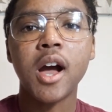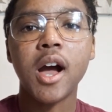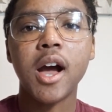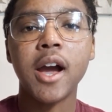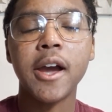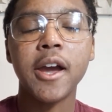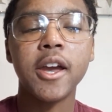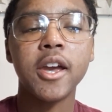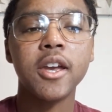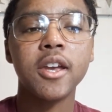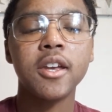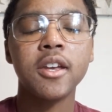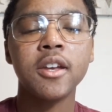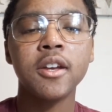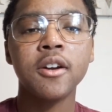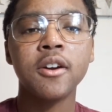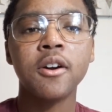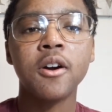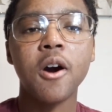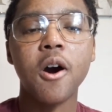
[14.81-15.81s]
I
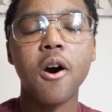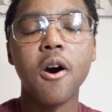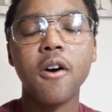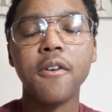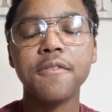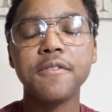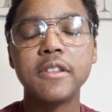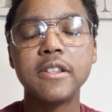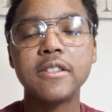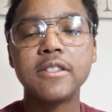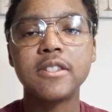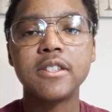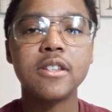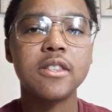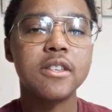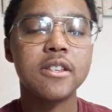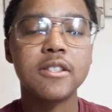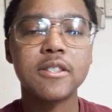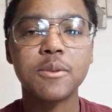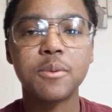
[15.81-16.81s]
often see
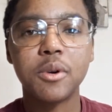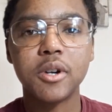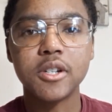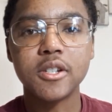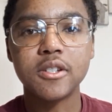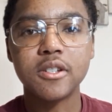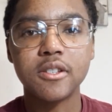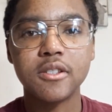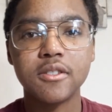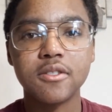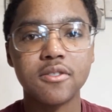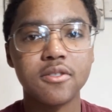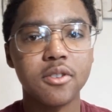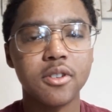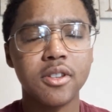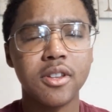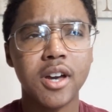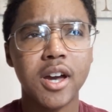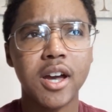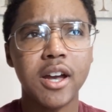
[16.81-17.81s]
these questions
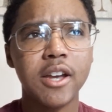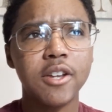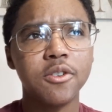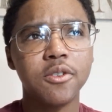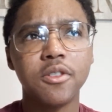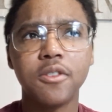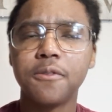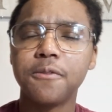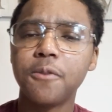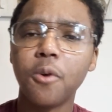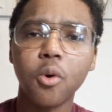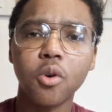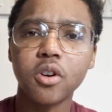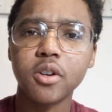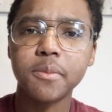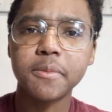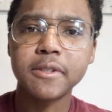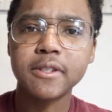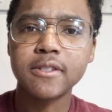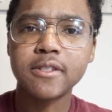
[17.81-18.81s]
online on the
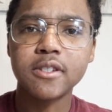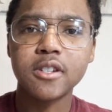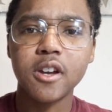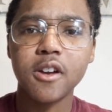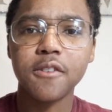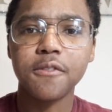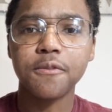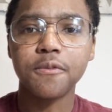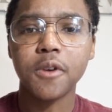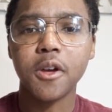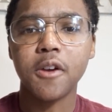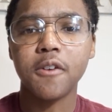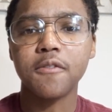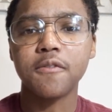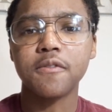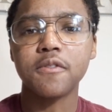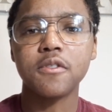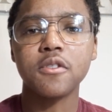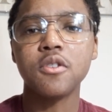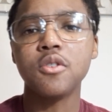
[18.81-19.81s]
forums and stuff of
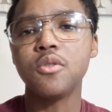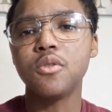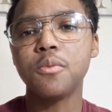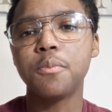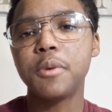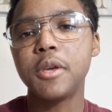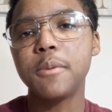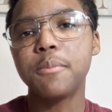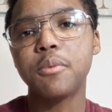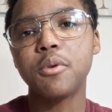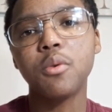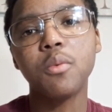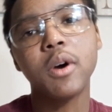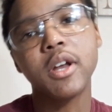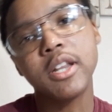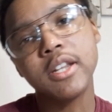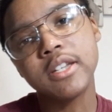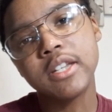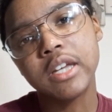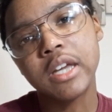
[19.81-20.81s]
new people
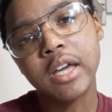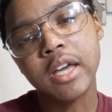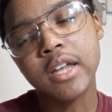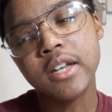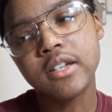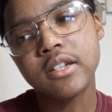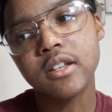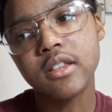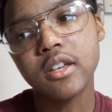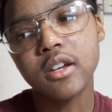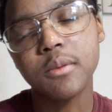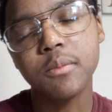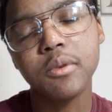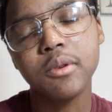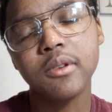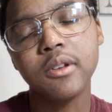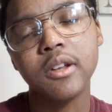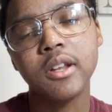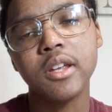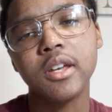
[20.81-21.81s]
wanting to get into the
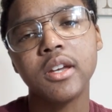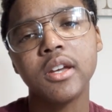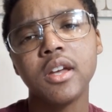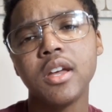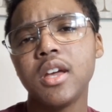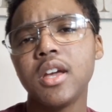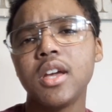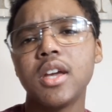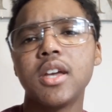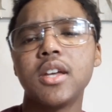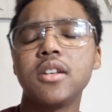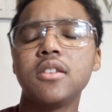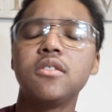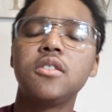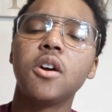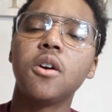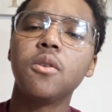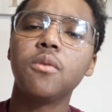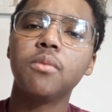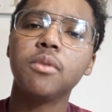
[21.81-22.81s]
community and
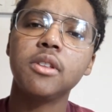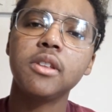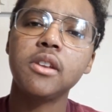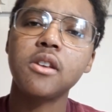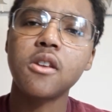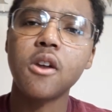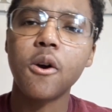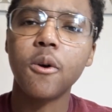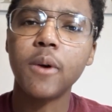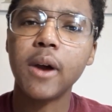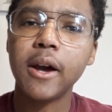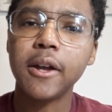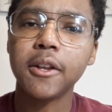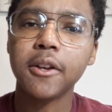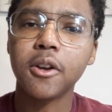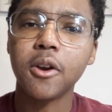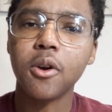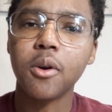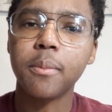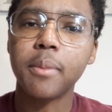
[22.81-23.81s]
don't really know how to
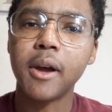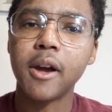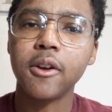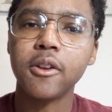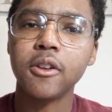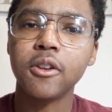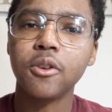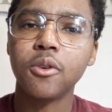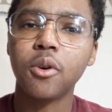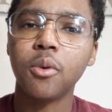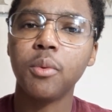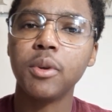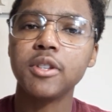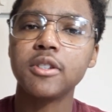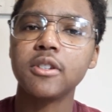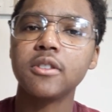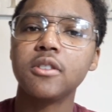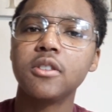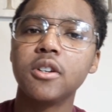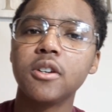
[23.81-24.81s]
go about it or what
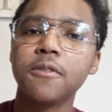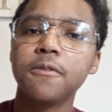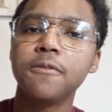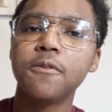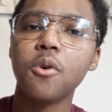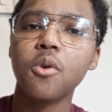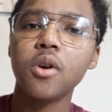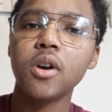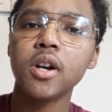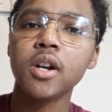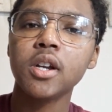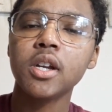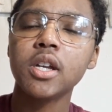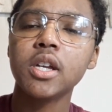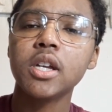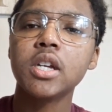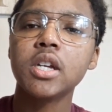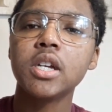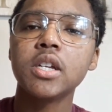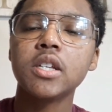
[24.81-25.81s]
to look for.
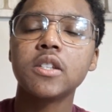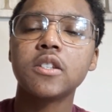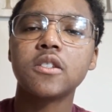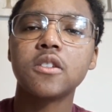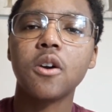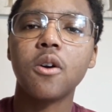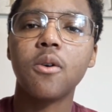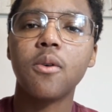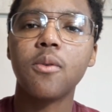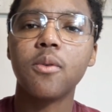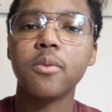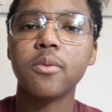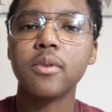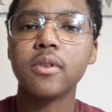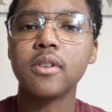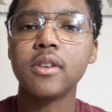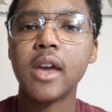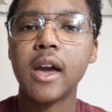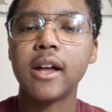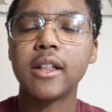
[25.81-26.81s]
So
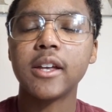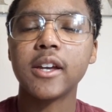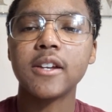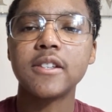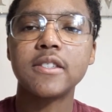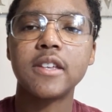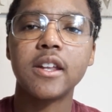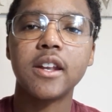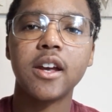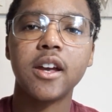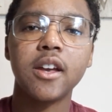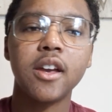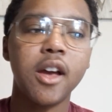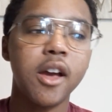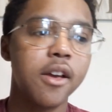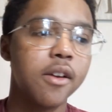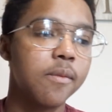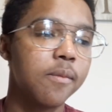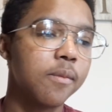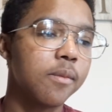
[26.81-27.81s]
yeah, like I said,
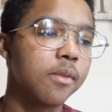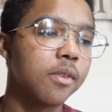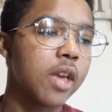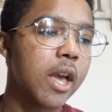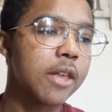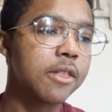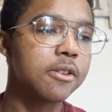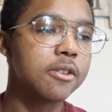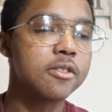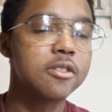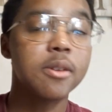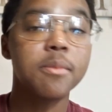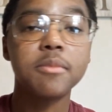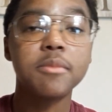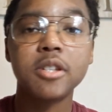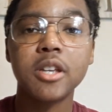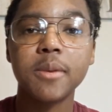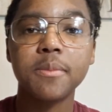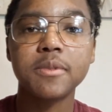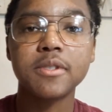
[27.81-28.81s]
I gathered some
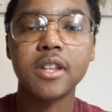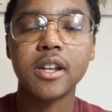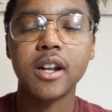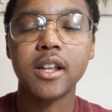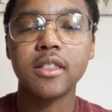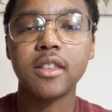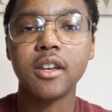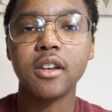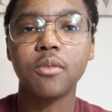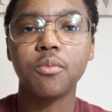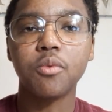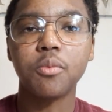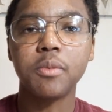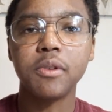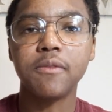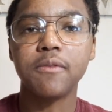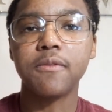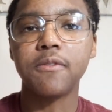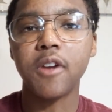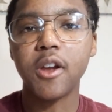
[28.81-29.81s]
tips that I think will
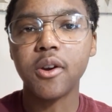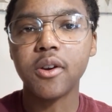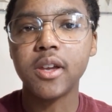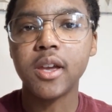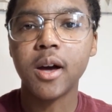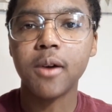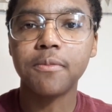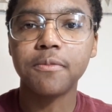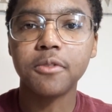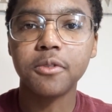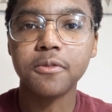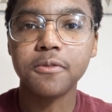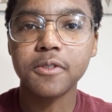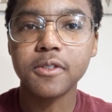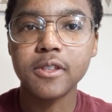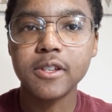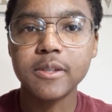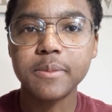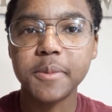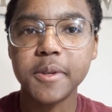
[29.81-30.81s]
be very helpful for
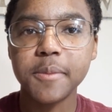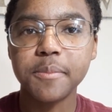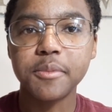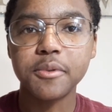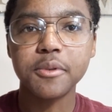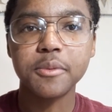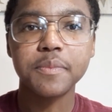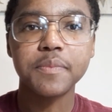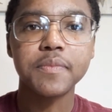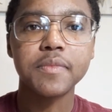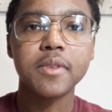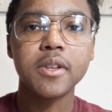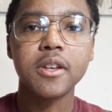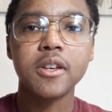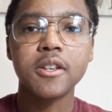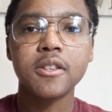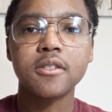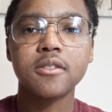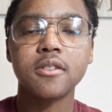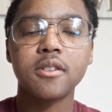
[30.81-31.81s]
these people.
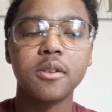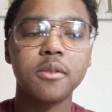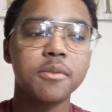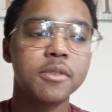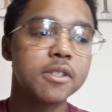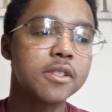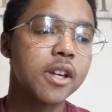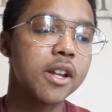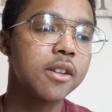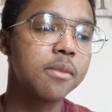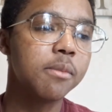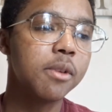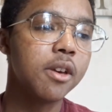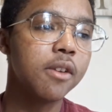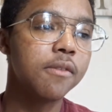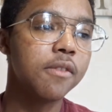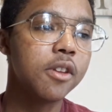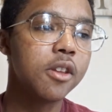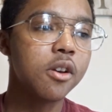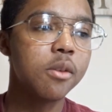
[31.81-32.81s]
So I decided to make
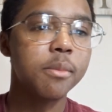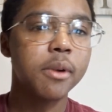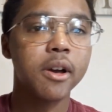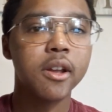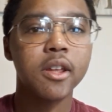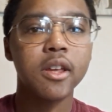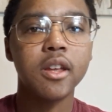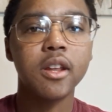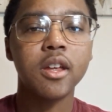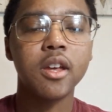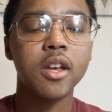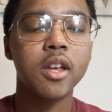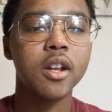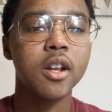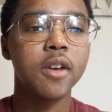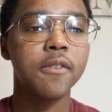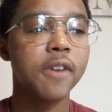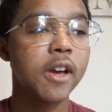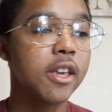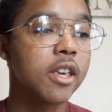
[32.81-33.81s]
a video about it. And
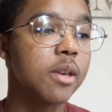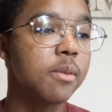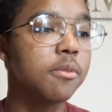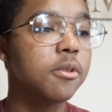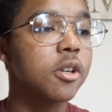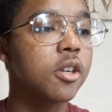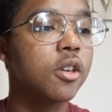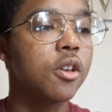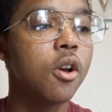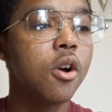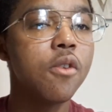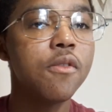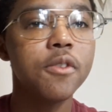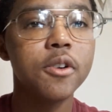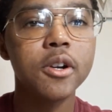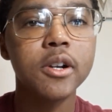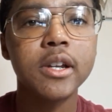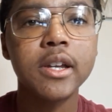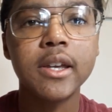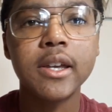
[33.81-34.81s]
if I keep looking
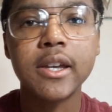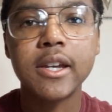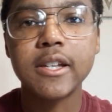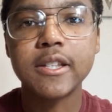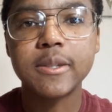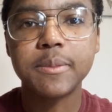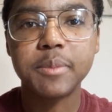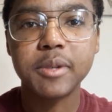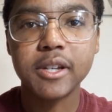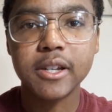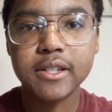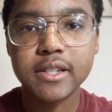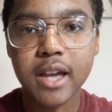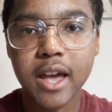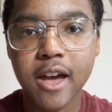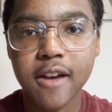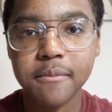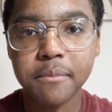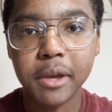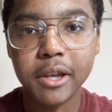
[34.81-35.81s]
over, it's because I
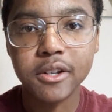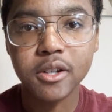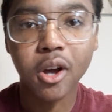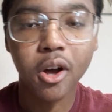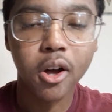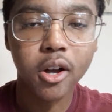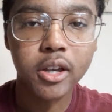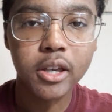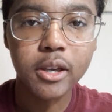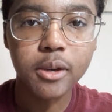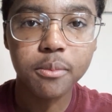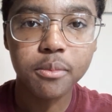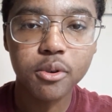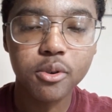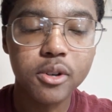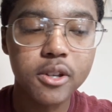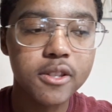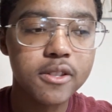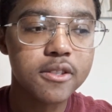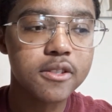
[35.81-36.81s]
have my talking
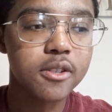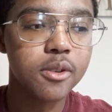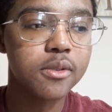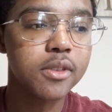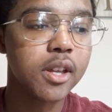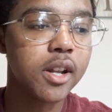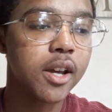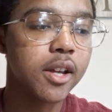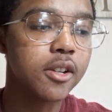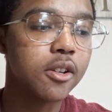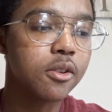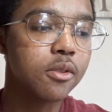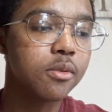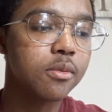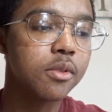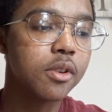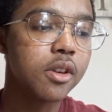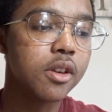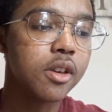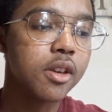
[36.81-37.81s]
points so that I don't
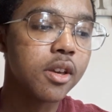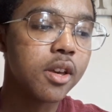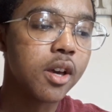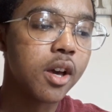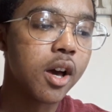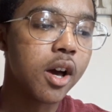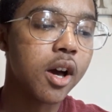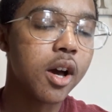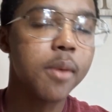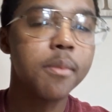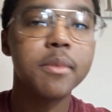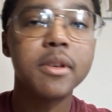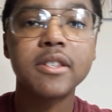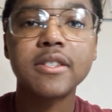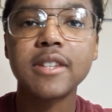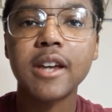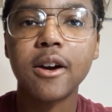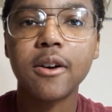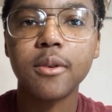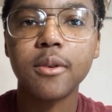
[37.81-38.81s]
miss